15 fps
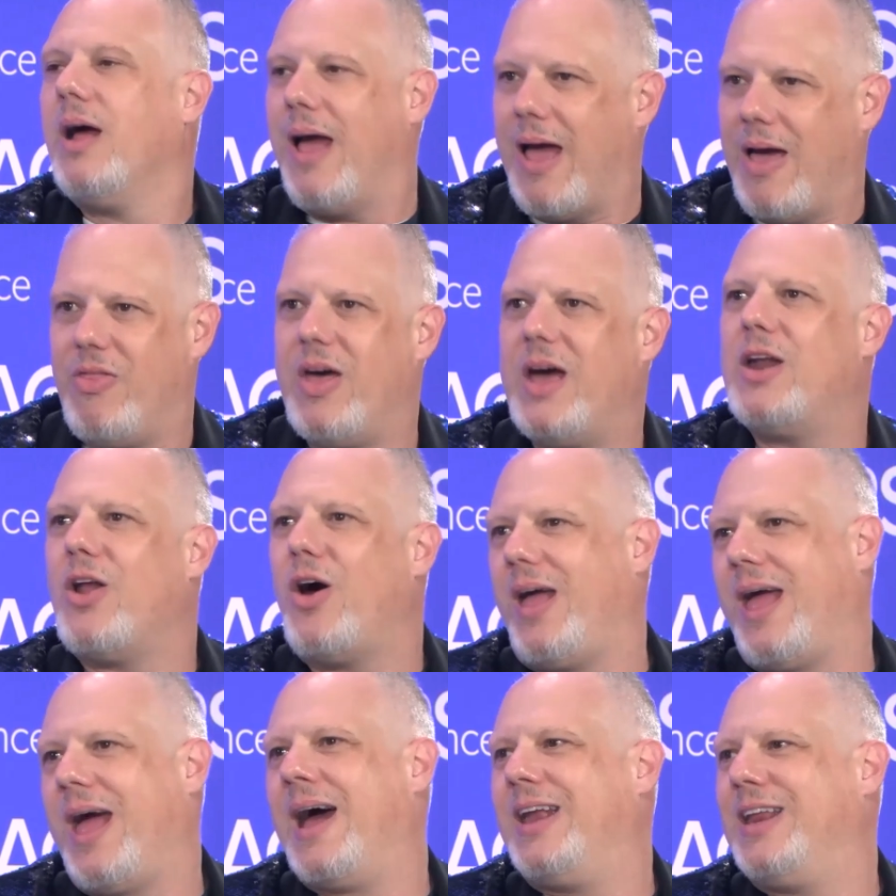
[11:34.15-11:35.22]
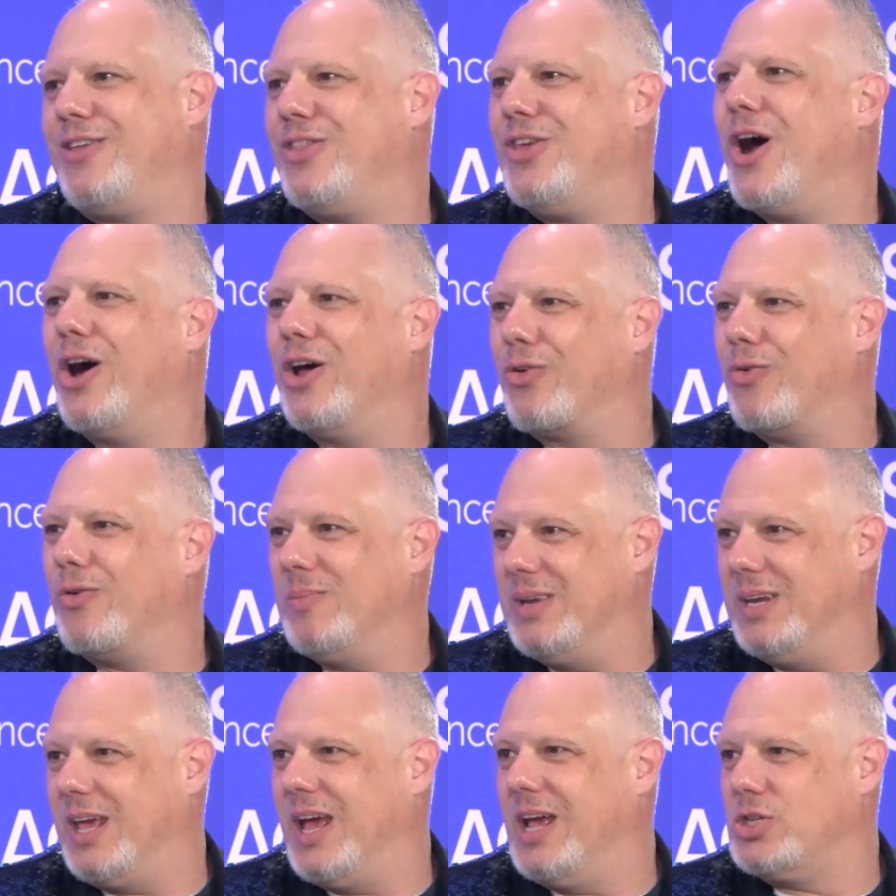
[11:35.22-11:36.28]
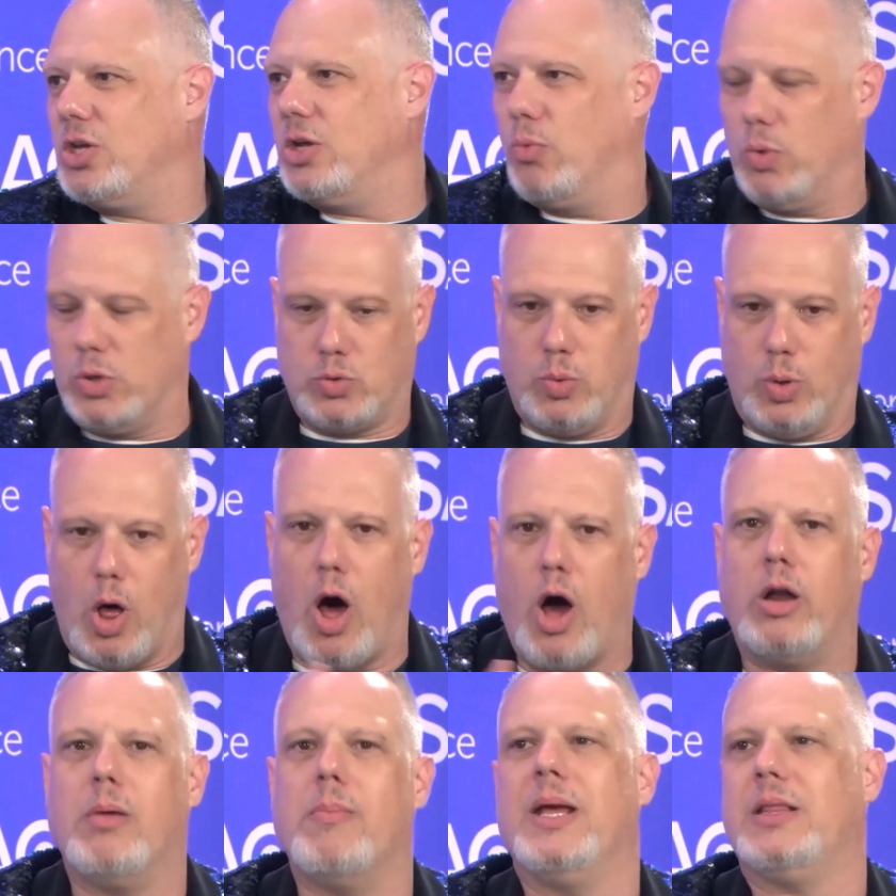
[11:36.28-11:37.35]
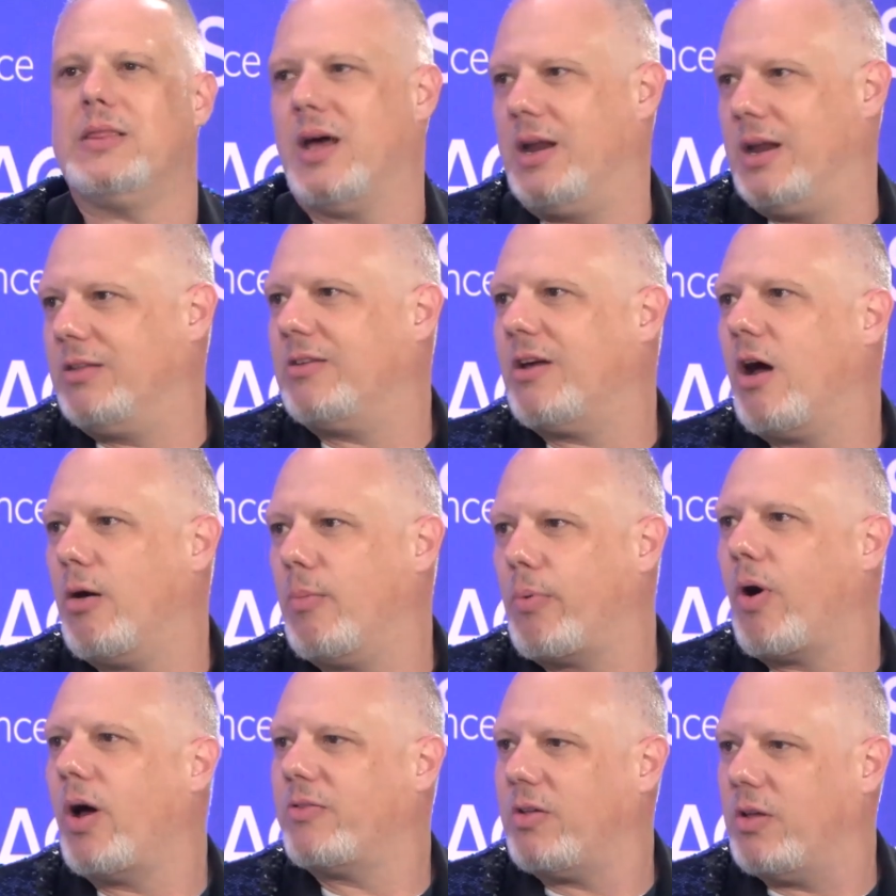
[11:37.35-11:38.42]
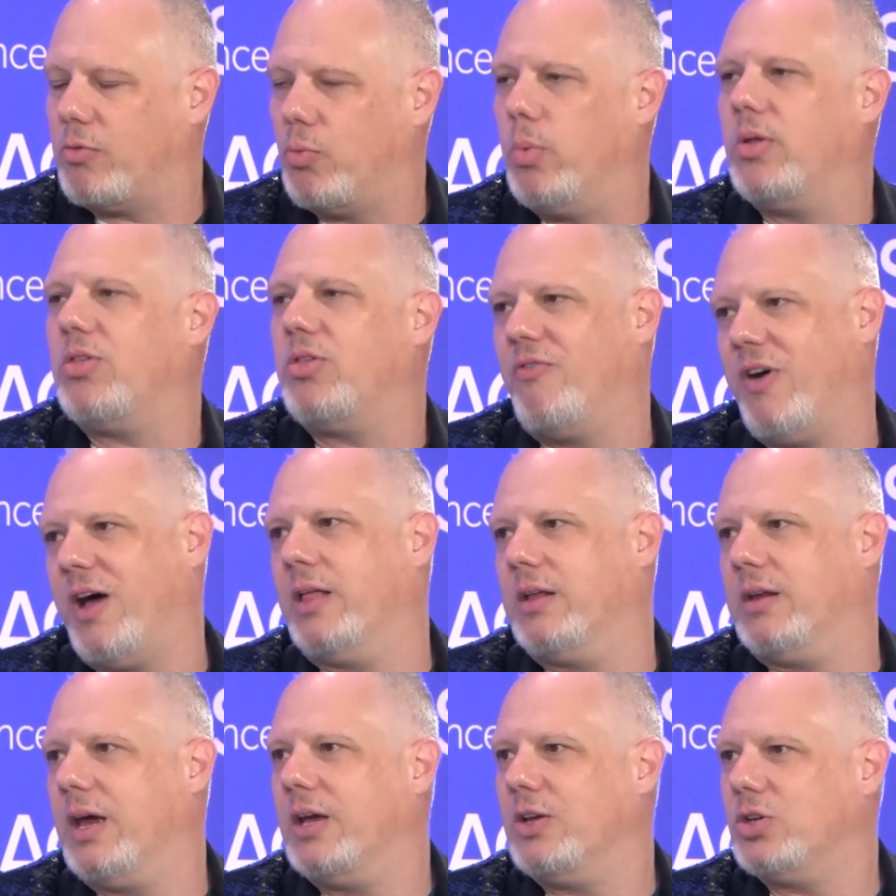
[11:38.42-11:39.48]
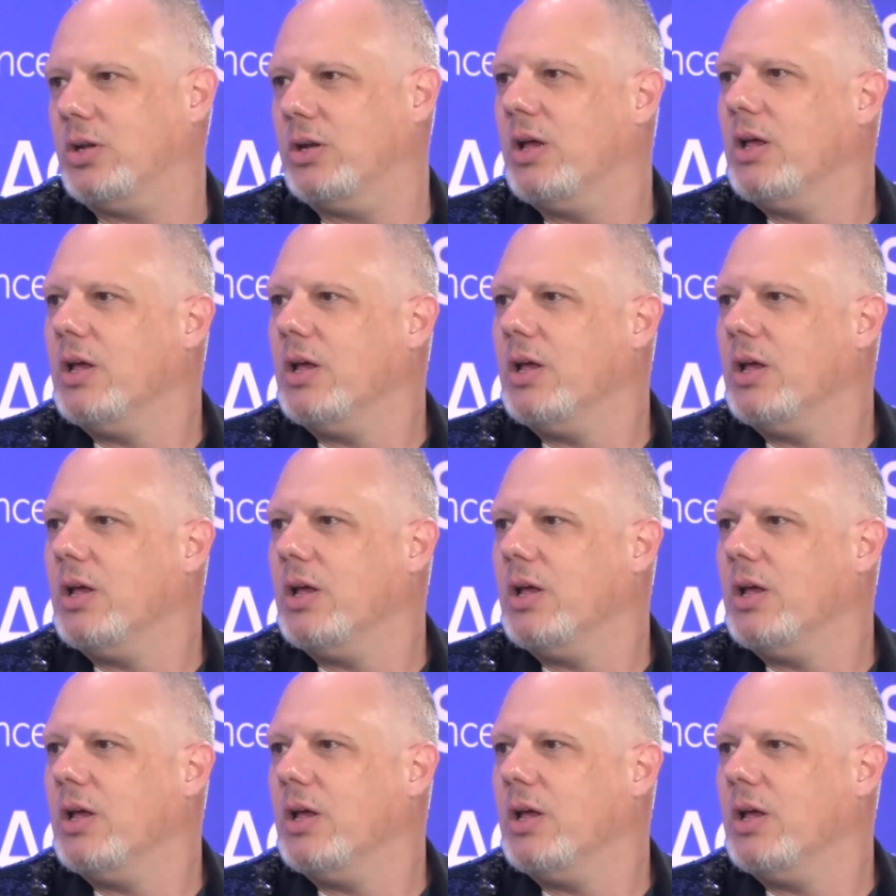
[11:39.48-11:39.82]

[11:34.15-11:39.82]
and then adding the auto remediation, which will automate that entire process with the validation.